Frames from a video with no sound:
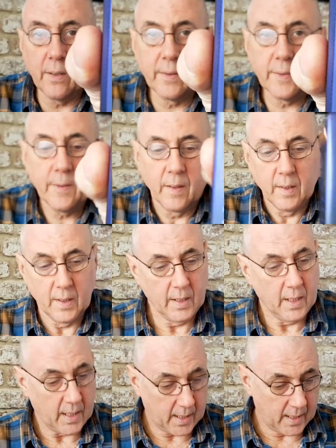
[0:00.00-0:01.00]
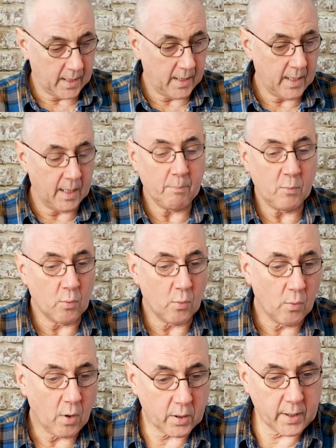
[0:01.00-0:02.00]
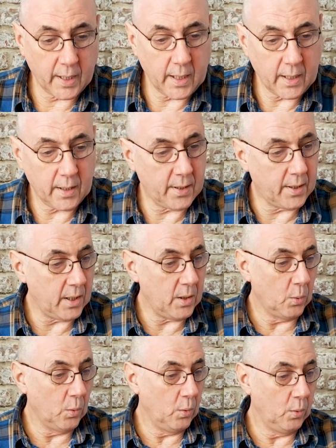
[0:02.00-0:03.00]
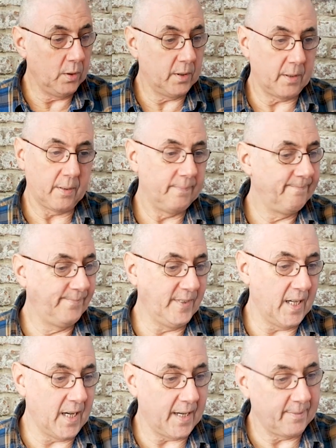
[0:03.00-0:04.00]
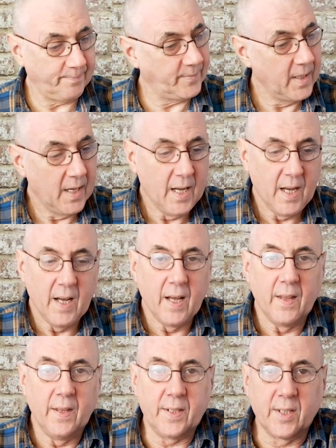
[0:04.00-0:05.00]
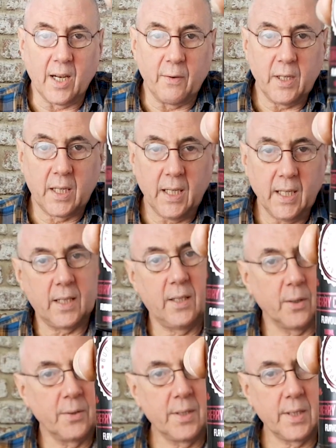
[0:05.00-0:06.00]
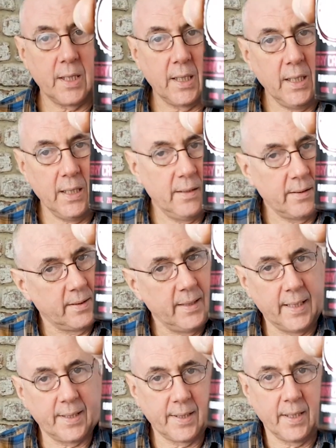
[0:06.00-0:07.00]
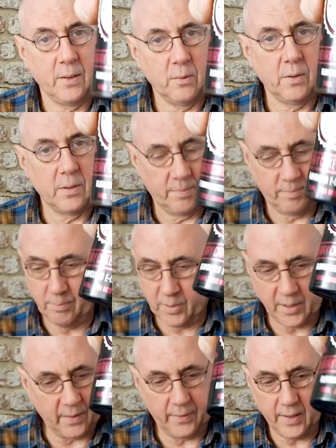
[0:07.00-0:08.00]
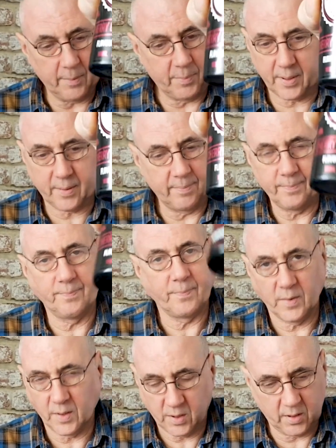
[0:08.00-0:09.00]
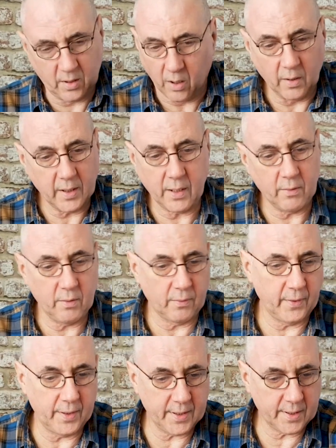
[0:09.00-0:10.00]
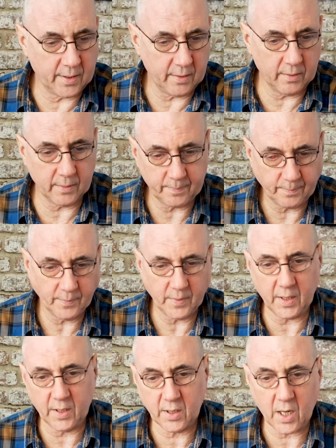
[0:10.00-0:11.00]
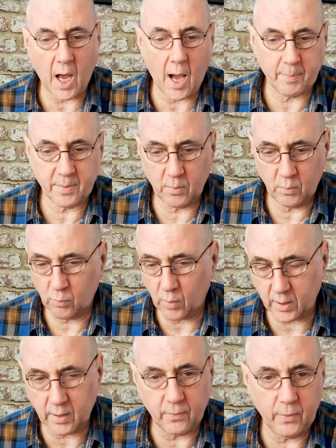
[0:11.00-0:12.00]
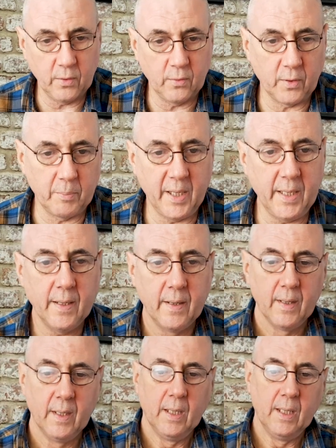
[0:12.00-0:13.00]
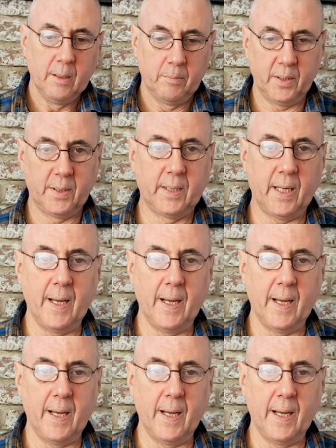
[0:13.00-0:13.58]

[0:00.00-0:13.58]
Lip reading: on. I am rocking the old, the cherry cake Dodgers again. Yes, I know, but of vapes. Can't get enough of this, you know. It's absolute rocket fuel for me. But